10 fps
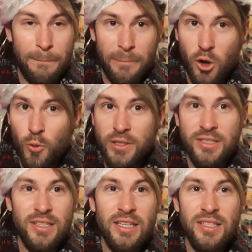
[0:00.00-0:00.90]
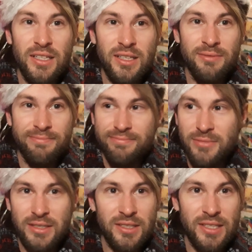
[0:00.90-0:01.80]
coincidentally
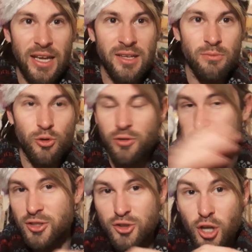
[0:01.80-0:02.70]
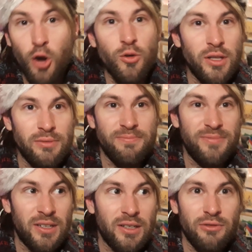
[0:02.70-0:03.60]
is the same or it just totally
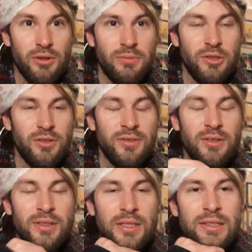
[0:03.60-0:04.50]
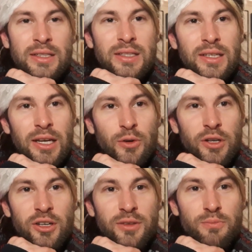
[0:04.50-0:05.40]
fucking ripped it off. Anyway,
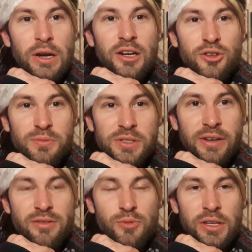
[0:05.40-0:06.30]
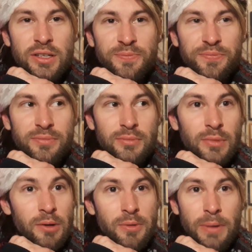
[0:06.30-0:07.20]
look, Merry Christmas, everybody.
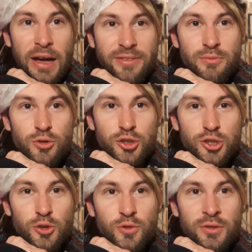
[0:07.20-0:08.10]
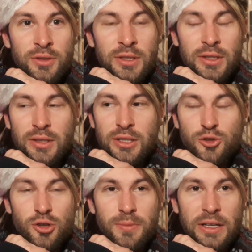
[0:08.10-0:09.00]
I'll be back for more soon. Let's
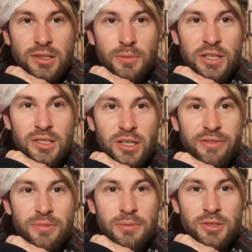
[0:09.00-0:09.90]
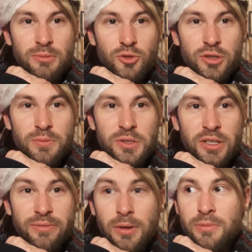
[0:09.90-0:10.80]
talk about some other stuff, maybe some Christmas
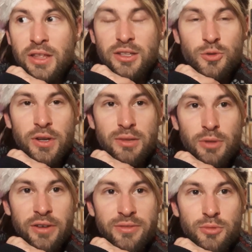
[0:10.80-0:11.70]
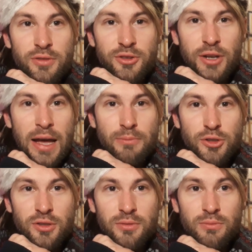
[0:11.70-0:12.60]
stuff, maybe that new Eddie Murphy movie on
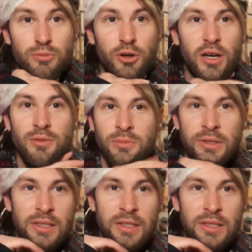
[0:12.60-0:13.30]
Amazon Prime,